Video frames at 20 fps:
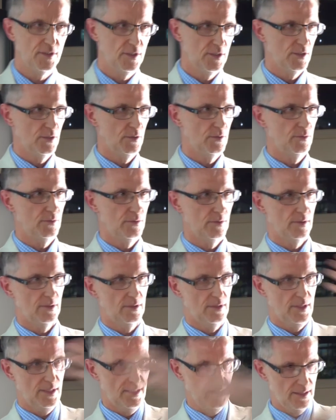do
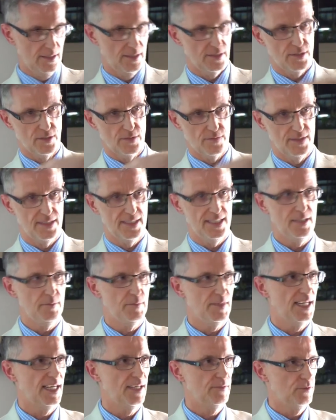a sort of a deep
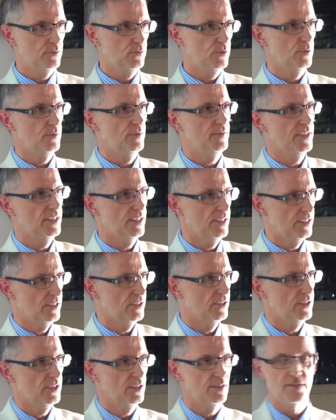dive of what we've done at the
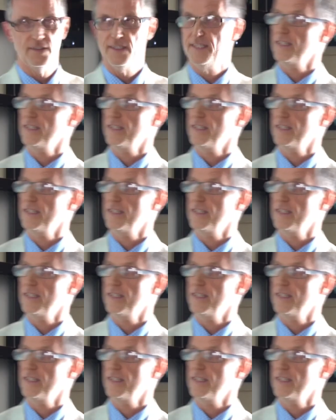Hong Kong Visa